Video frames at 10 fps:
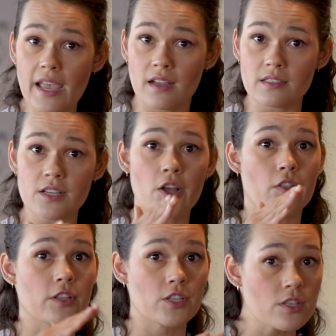and
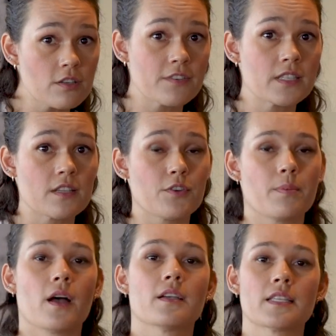the surface of your
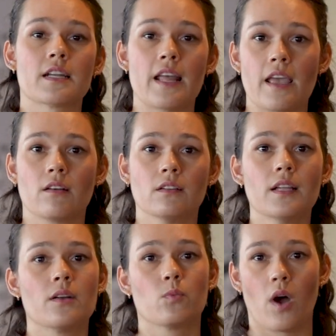puck is at an
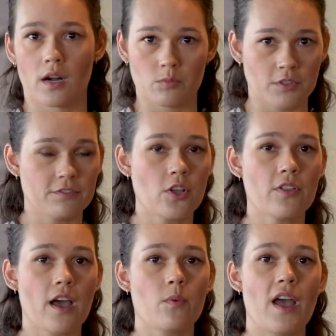angle and water will
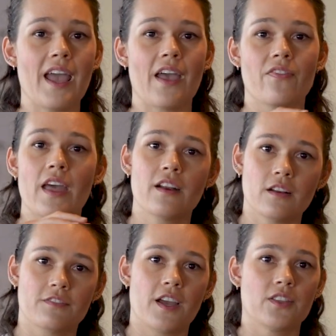flow that way, and then
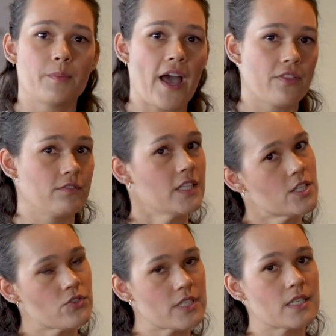it'll find the path of
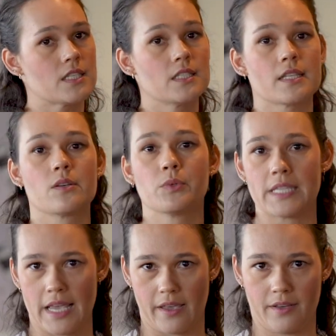least resistance and it will
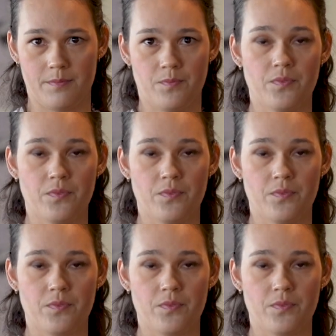take it.